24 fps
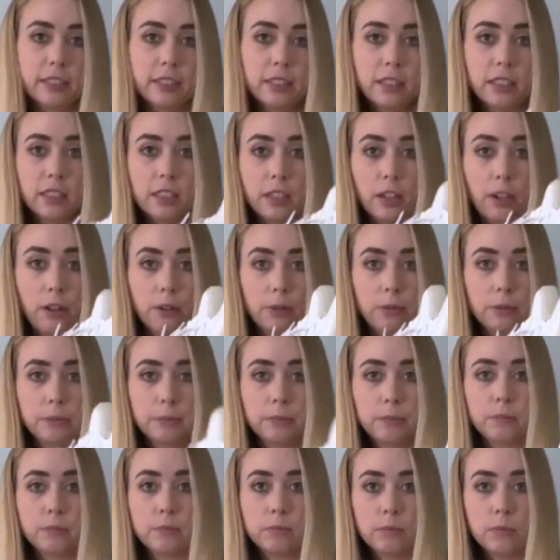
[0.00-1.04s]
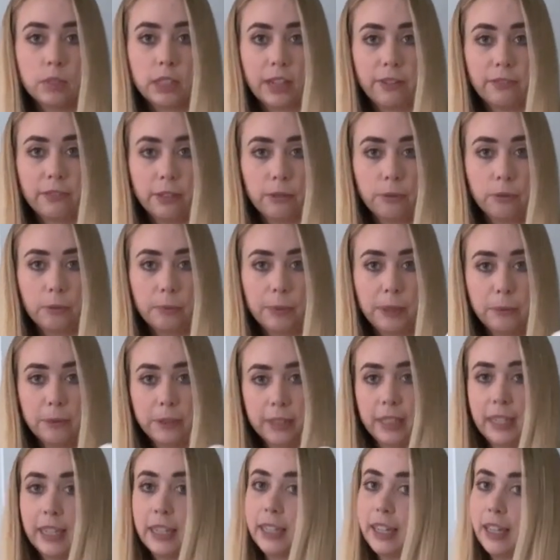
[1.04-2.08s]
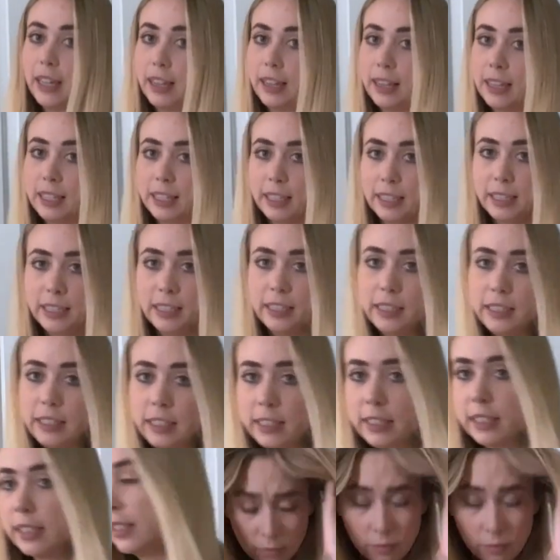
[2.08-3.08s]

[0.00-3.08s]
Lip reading: so definitely will be bringing these.